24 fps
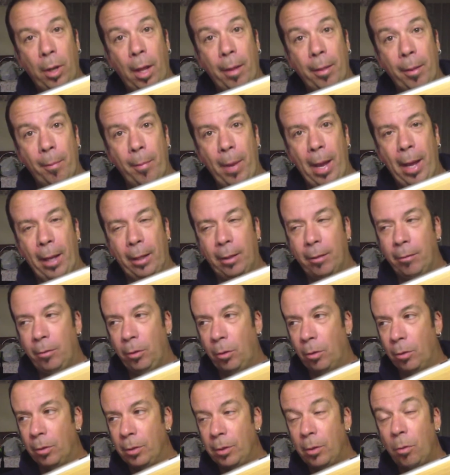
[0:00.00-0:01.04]
put on the back
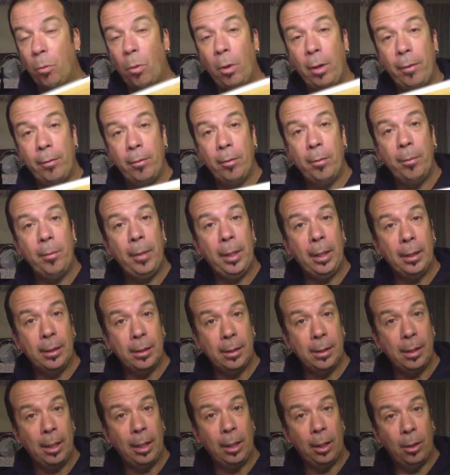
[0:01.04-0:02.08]
of yours. And one of them
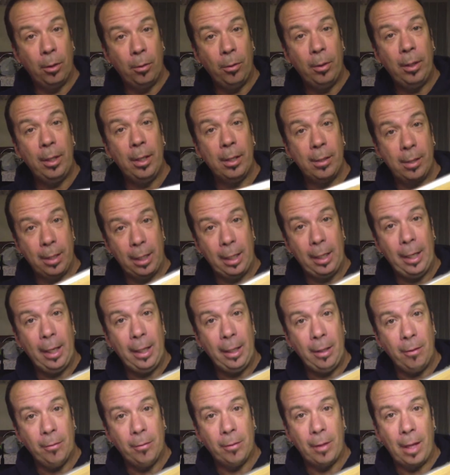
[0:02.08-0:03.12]
is included is a
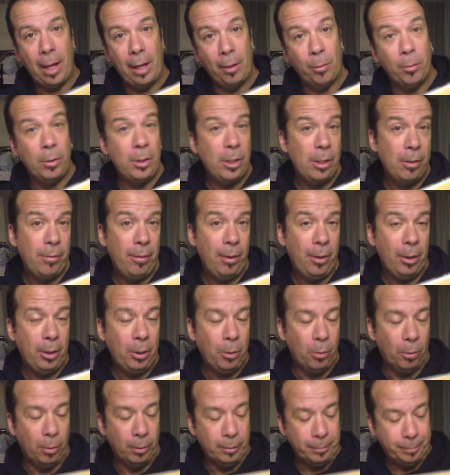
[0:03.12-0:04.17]
Canadian flag, which is
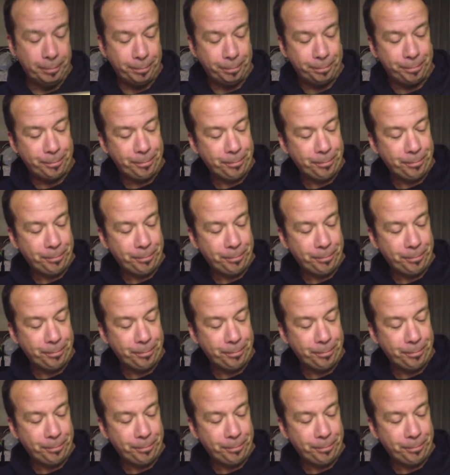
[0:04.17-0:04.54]
very cool.